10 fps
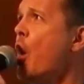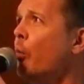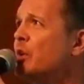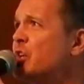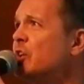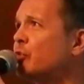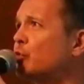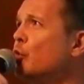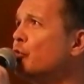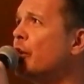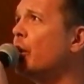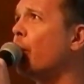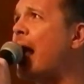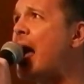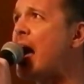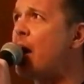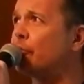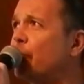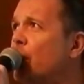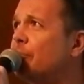We're just cruising around
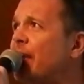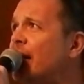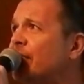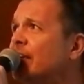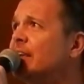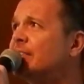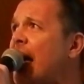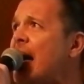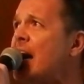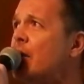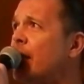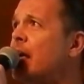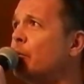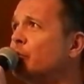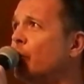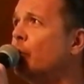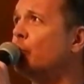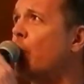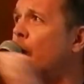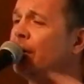from town to town, and we're doing
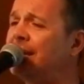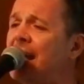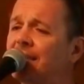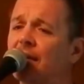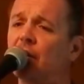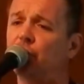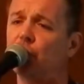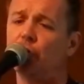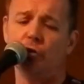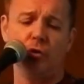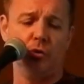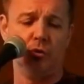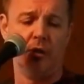what we like to do.